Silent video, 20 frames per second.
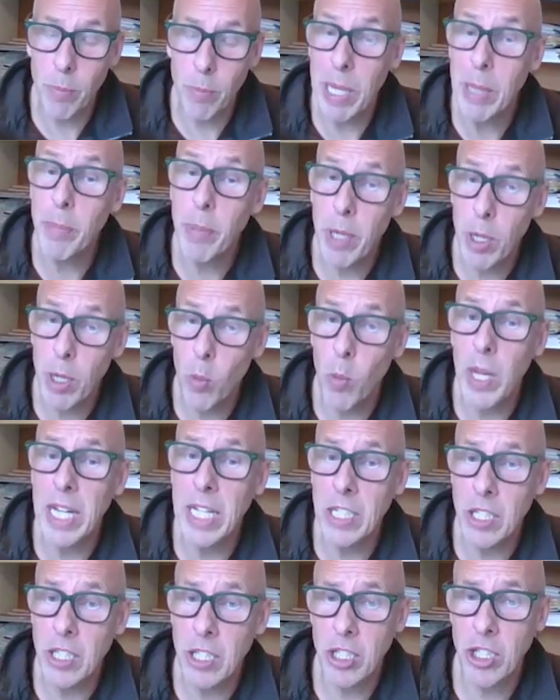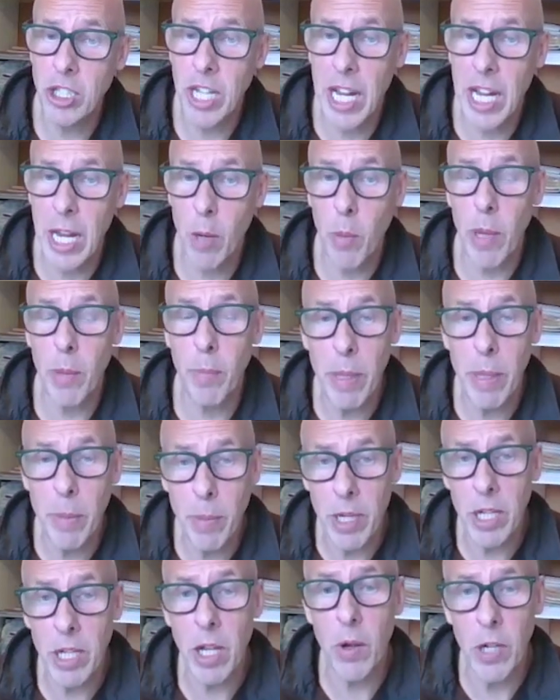people are willing to share, where
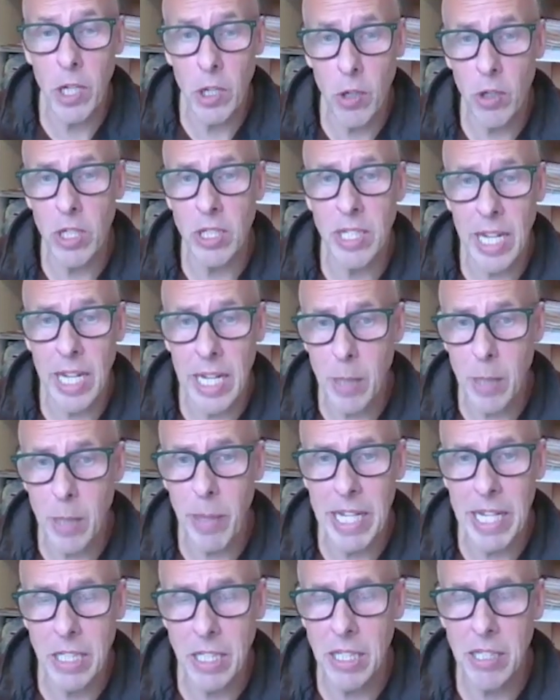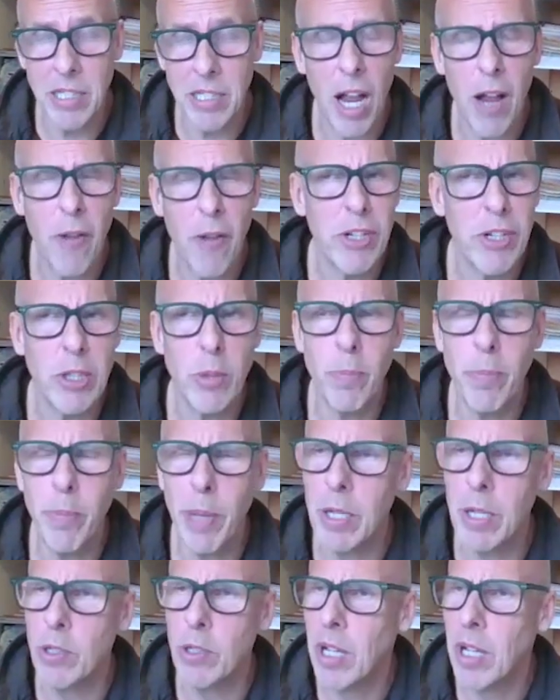people are going on a daily basis. Huffington
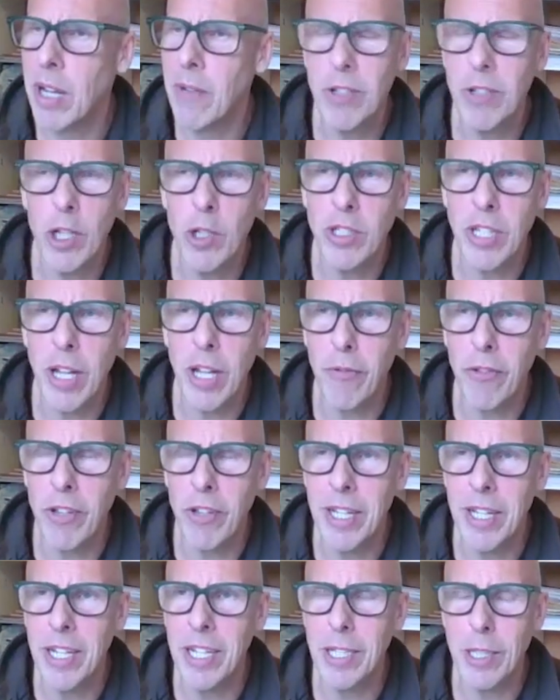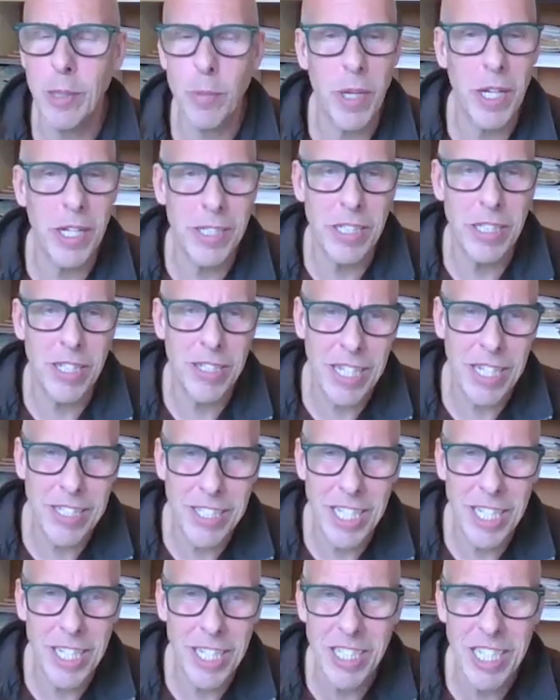Post, I haven't used that for years, but does that
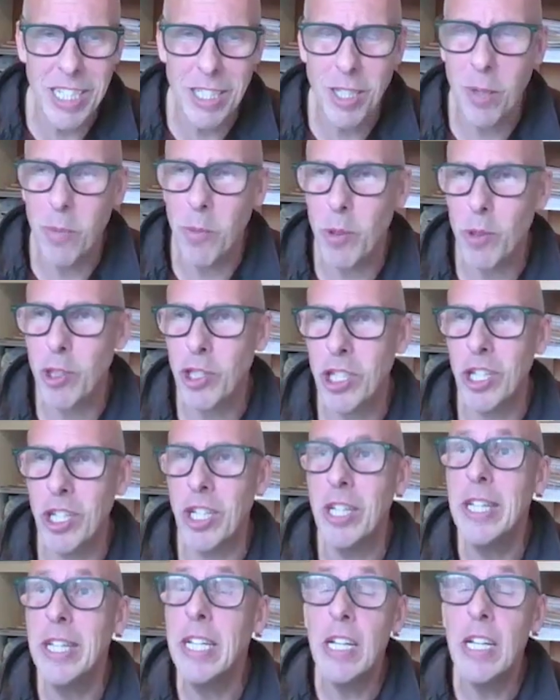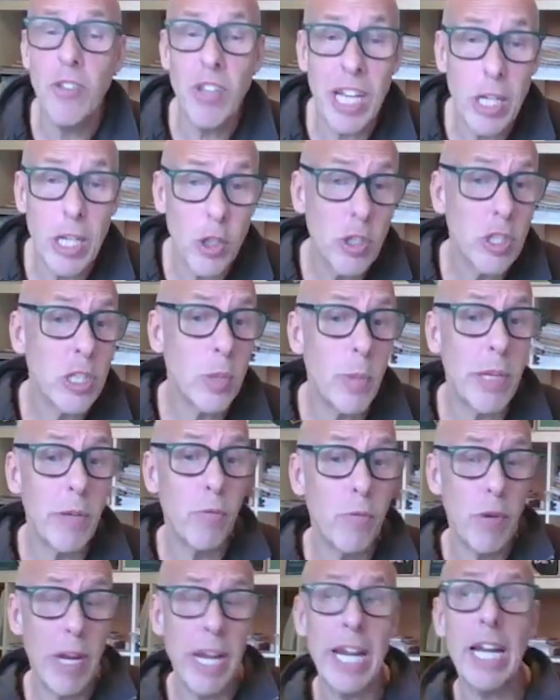still exist? I'm not sure. That used to be
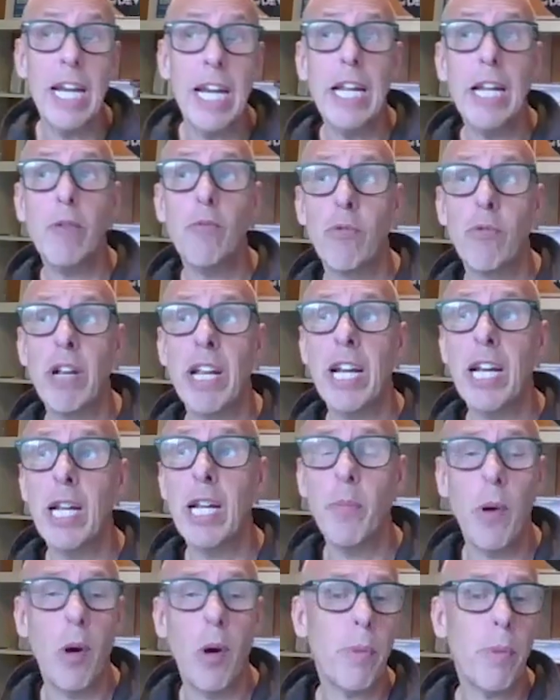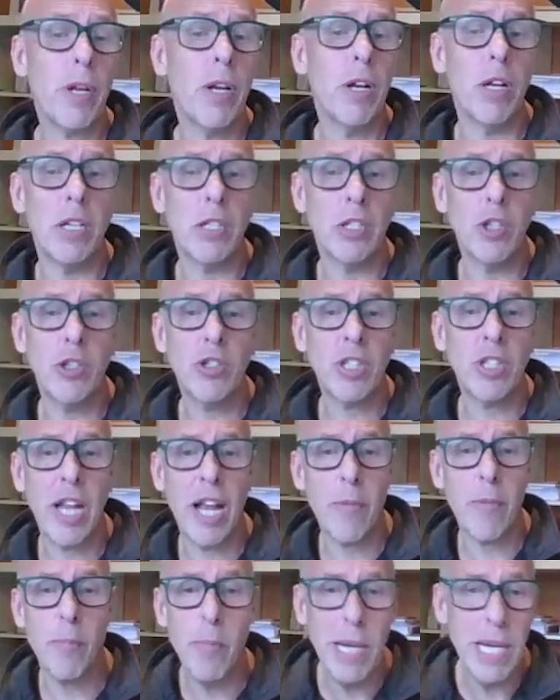really, really popular and used to
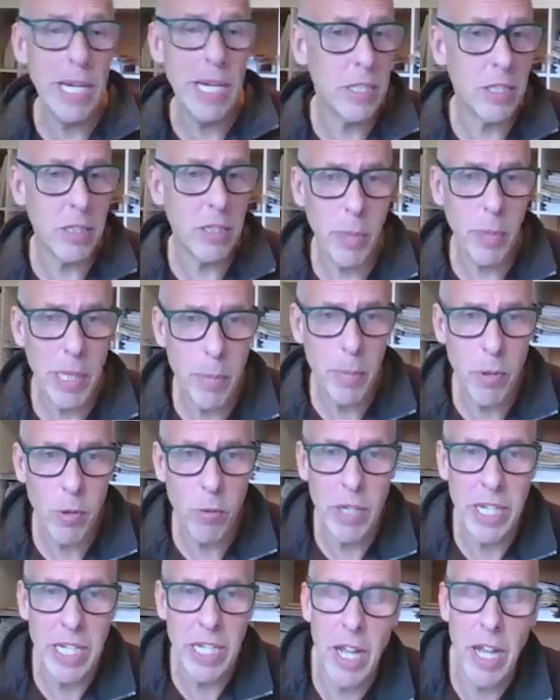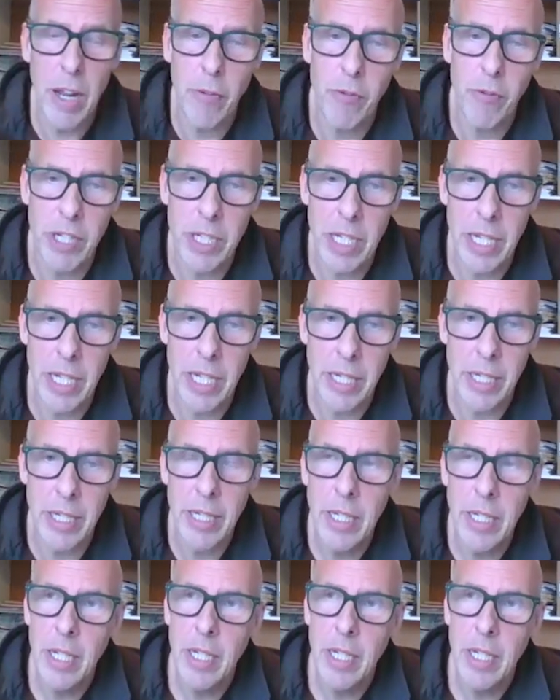have millions of people read it every day.